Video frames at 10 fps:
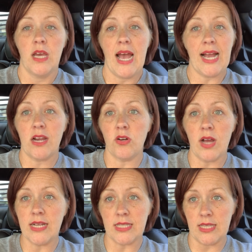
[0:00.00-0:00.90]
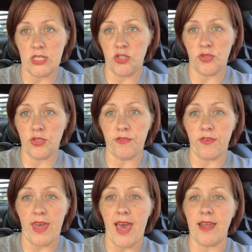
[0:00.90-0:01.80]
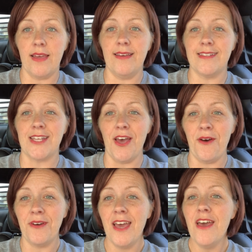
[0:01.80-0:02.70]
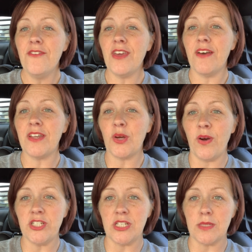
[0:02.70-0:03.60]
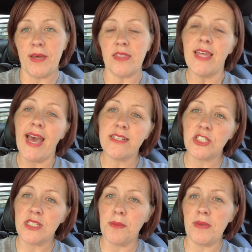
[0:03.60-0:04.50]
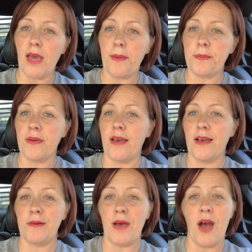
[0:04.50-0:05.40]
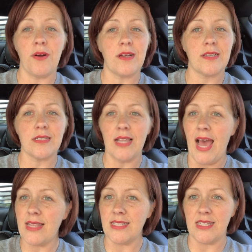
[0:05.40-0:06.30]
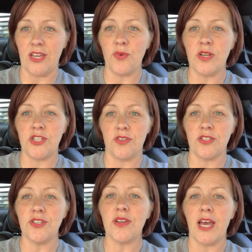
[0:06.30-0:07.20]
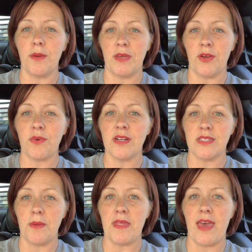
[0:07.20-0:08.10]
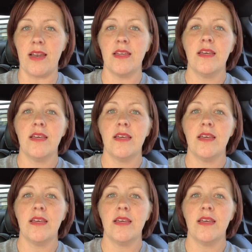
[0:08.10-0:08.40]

I got all kinds of things you can do for that. So if you have any questions about that, just hit me up. I'll gladly tell you what you can do to help get rid of some of that.